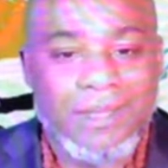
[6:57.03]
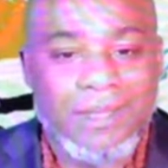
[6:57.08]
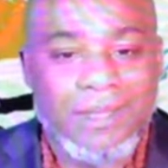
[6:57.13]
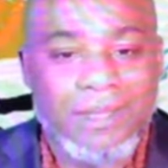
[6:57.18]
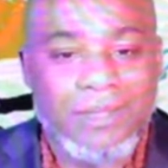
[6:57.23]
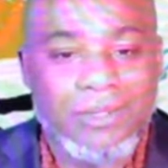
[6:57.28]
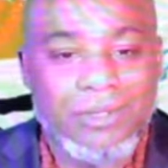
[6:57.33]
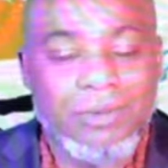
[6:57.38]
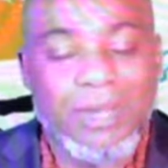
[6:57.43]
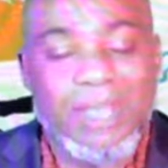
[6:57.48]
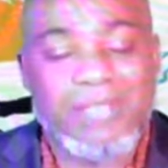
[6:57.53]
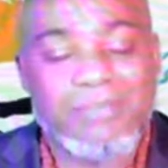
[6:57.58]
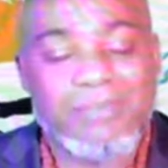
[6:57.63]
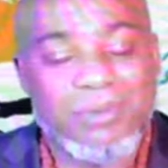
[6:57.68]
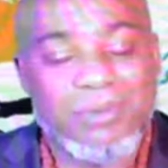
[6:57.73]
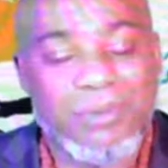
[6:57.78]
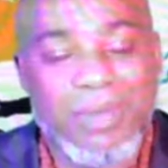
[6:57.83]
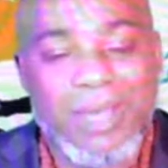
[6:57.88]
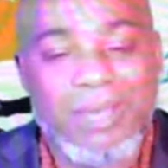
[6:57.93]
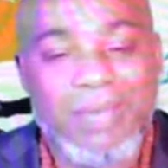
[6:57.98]
Don't ask me
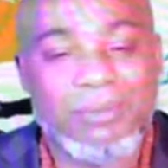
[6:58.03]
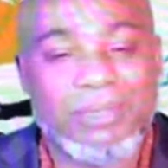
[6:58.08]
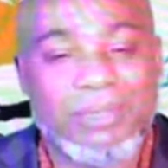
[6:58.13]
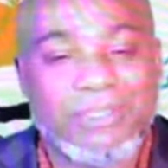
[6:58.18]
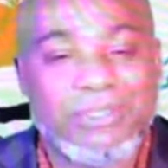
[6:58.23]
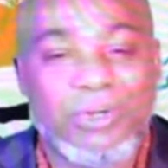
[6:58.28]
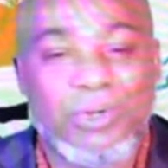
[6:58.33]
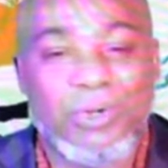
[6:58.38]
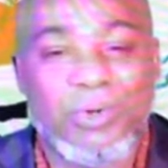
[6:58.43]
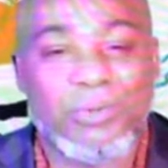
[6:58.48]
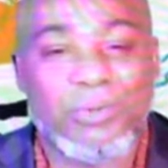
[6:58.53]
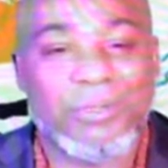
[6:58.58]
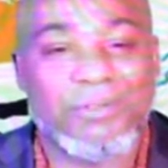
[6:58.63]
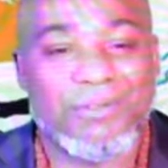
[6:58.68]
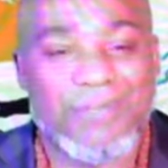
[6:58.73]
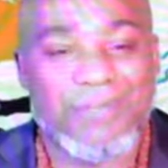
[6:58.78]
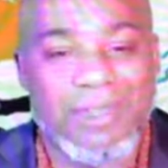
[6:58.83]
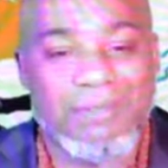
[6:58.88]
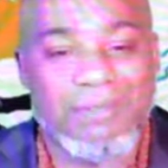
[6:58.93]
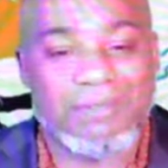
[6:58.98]
why, that's a whole
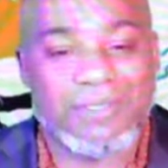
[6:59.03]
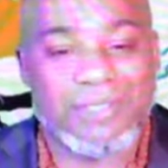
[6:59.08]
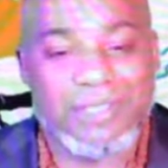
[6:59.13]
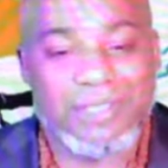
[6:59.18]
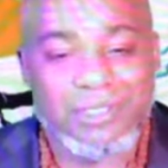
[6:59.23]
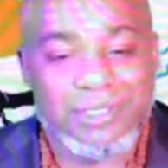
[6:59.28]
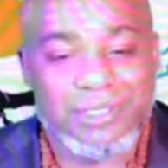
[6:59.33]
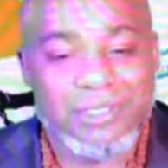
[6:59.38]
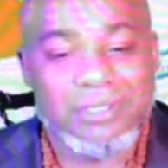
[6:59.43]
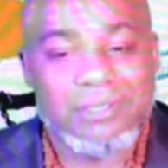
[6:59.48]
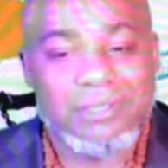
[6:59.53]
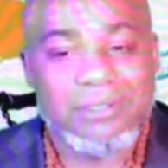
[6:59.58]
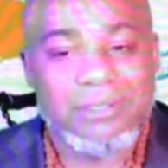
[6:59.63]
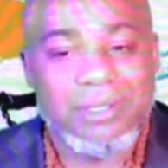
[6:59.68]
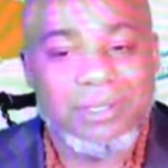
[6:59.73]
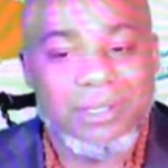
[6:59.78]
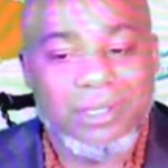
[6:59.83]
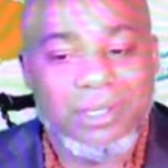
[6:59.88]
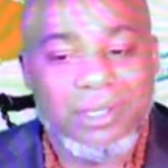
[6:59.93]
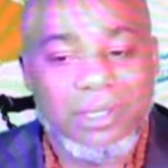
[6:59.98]
different conversation.
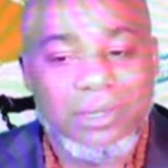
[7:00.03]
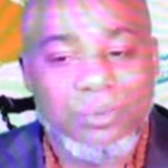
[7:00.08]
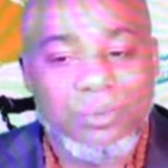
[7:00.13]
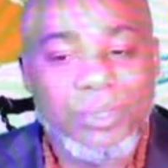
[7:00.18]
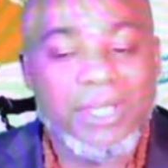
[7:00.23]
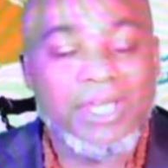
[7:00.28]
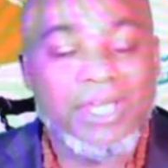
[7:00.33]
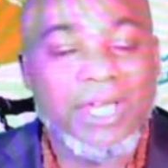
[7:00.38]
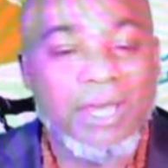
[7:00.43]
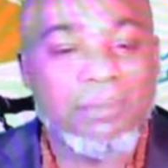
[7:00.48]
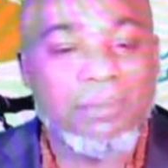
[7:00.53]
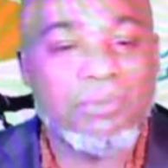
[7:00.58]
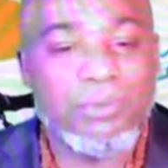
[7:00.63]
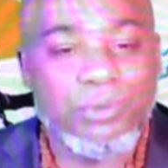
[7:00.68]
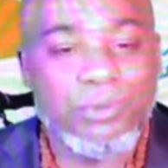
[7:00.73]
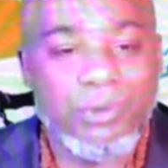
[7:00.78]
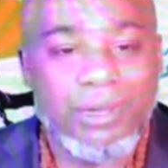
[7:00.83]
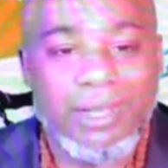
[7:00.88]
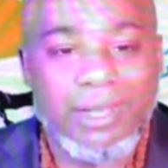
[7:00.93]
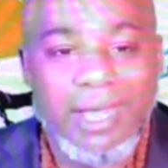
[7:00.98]
We come through
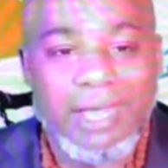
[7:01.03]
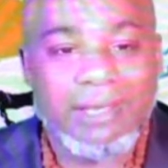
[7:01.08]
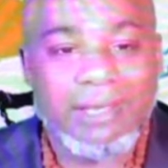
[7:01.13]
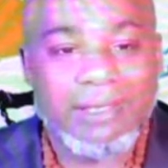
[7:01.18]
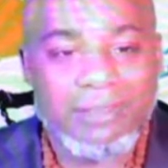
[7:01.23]
a lot of